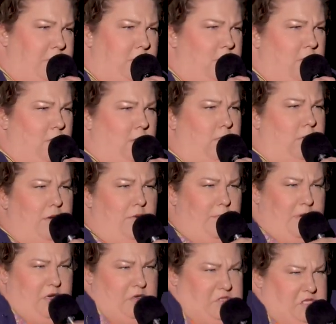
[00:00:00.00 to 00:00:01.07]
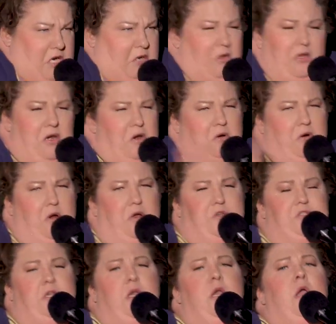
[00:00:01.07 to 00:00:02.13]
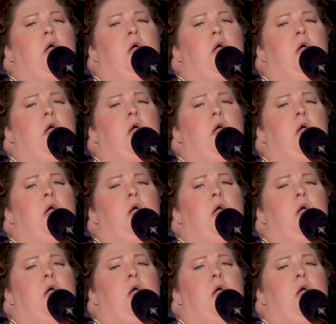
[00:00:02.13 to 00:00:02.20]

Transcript: Ugh. What do you want me to do? Suckle? You know, gross.